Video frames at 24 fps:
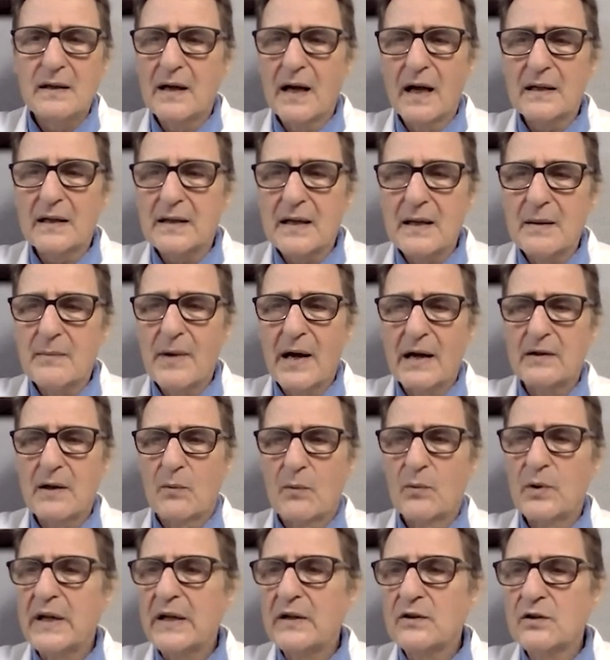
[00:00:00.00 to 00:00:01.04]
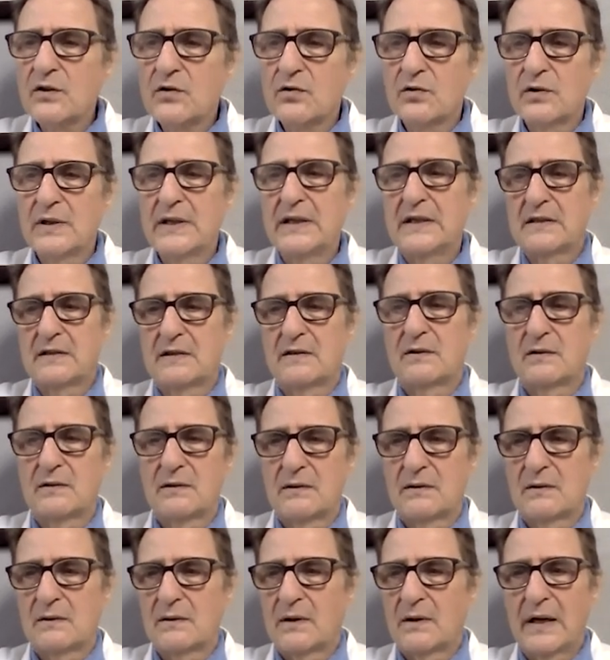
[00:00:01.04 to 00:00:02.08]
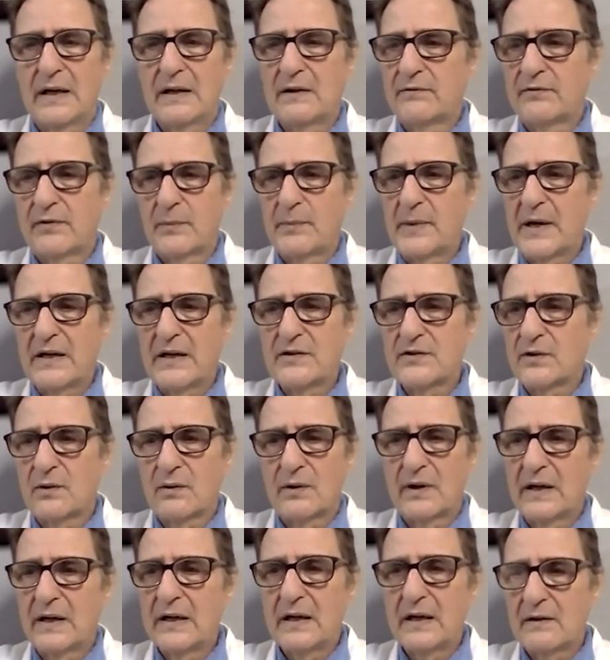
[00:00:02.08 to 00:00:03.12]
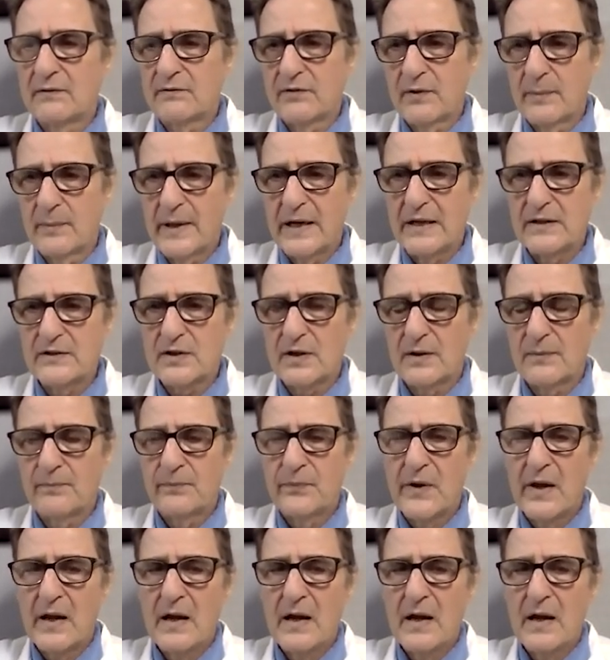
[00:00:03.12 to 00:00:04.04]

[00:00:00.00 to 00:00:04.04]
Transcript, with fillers: not the amount that would increase nerve inflammation or any inflammation.